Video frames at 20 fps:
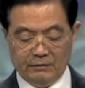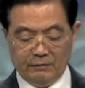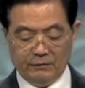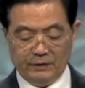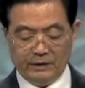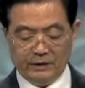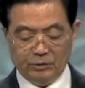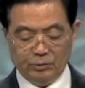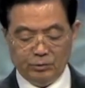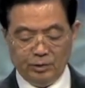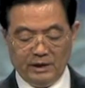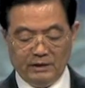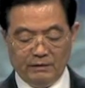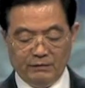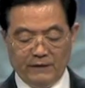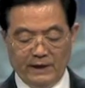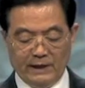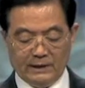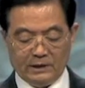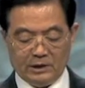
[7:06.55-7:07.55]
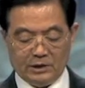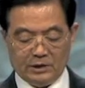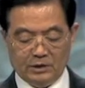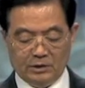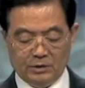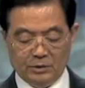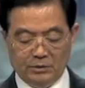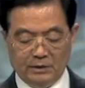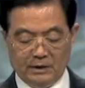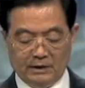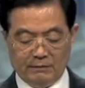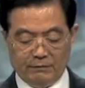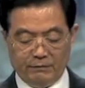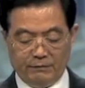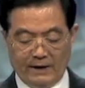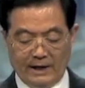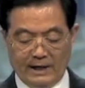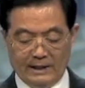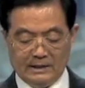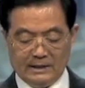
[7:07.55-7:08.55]
provides opportunities
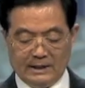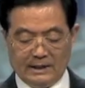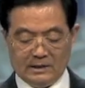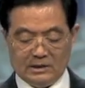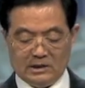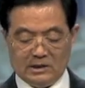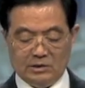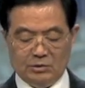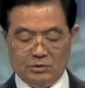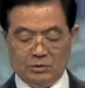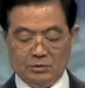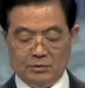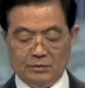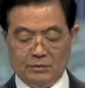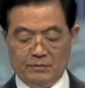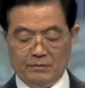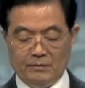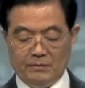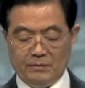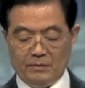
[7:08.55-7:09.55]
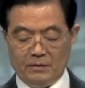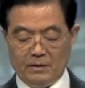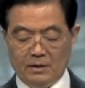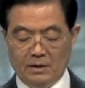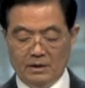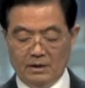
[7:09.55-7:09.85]
not only to each other,